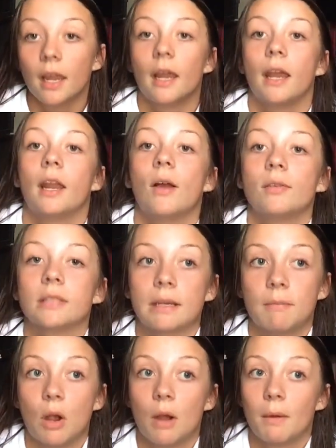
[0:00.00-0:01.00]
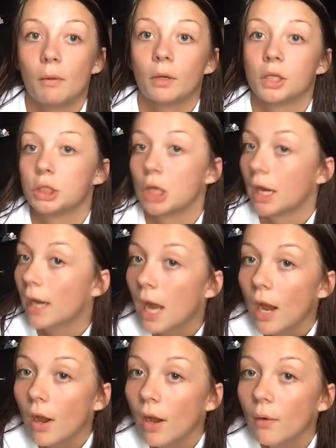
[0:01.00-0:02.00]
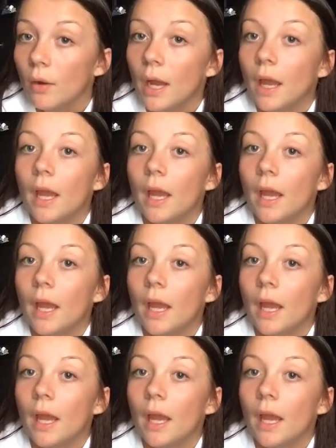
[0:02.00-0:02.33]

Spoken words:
and I was like, Mom, I want to try out.